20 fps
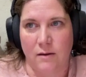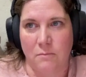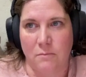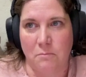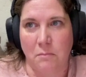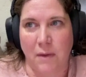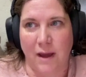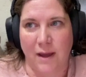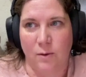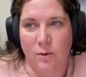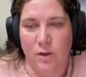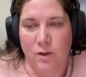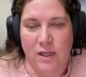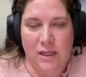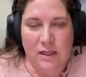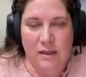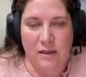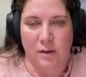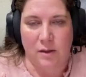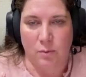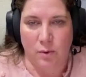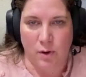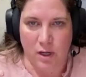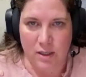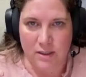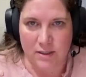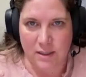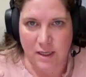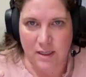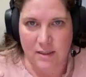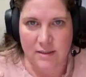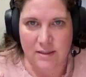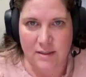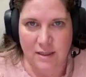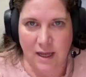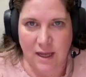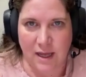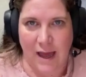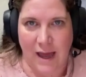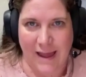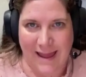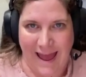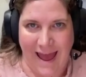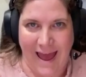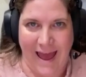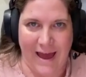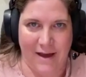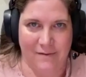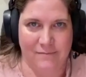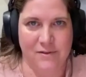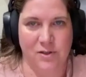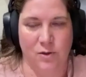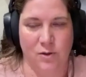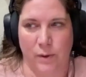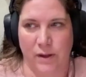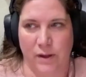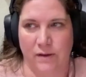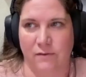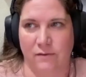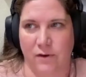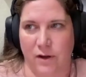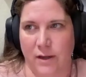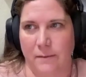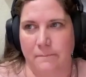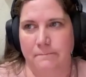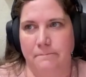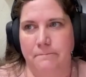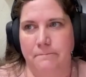my own healing process. I have to wait for him.